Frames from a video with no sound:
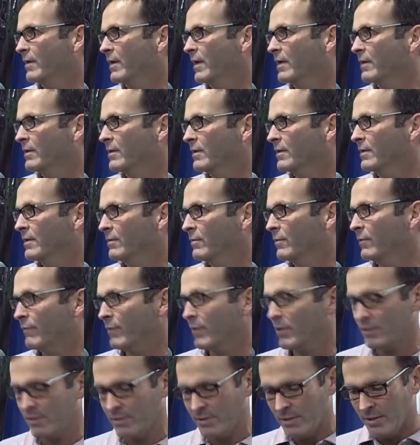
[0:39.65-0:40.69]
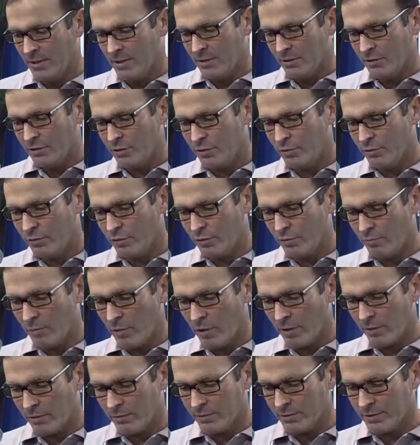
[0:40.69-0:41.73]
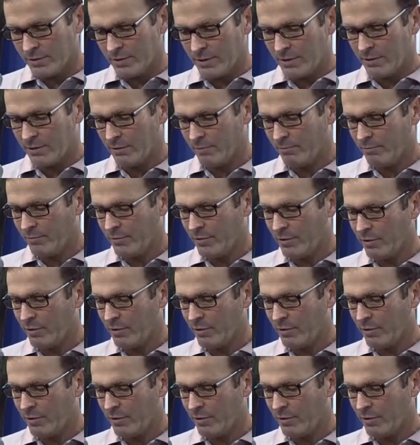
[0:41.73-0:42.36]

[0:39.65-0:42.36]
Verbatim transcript: And uh, we've got two new models that are,